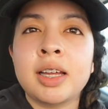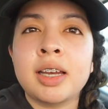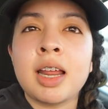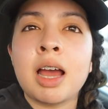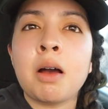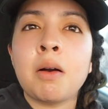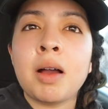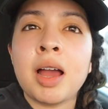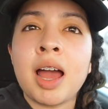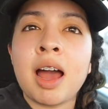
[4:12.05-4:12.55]

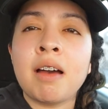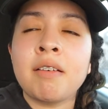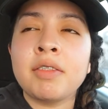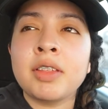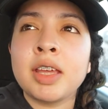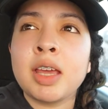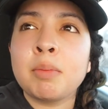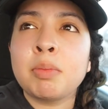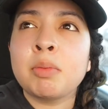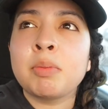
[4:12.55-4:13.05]
now I have
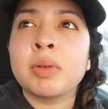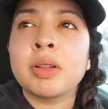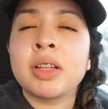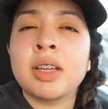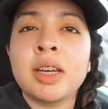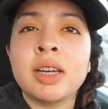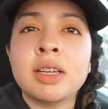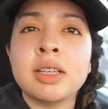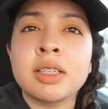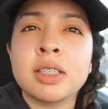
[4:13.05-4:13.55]
the
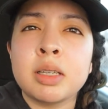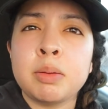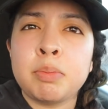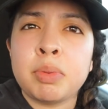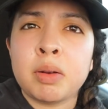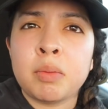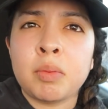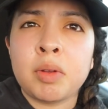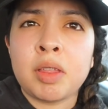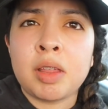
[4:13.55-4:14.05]
capability to
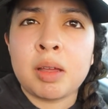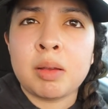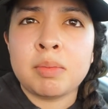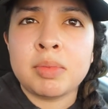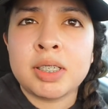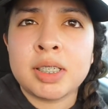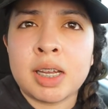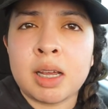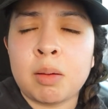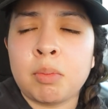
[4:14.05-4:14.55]
sleep in with
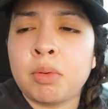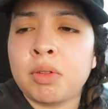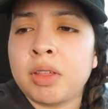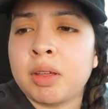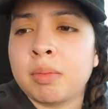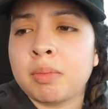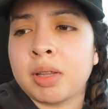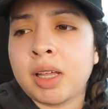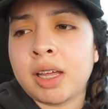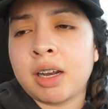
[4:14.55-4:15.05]
him, stay up with
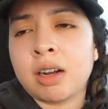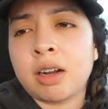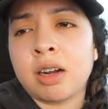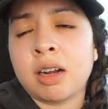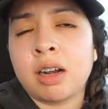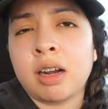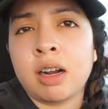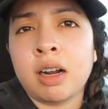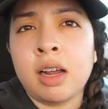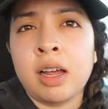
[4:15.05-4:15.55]
him
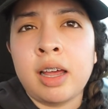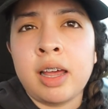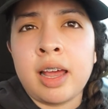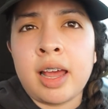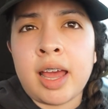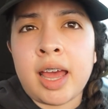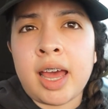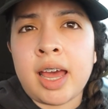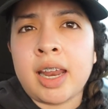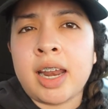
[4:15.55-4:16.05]
later,
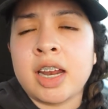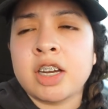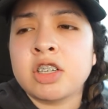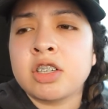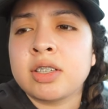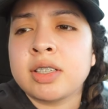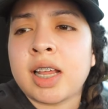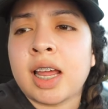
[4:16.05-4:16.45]
and I